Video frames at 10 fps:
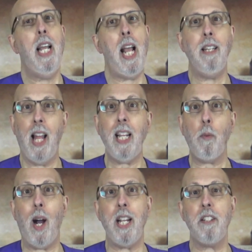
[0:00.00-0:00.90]
And
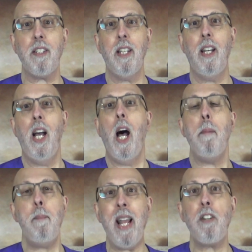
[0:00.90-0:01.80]
likewise,
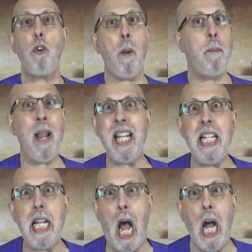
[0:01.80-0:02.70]

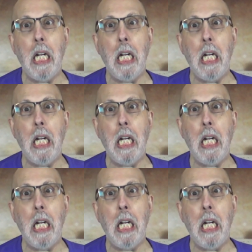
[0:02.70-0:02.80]
matrimania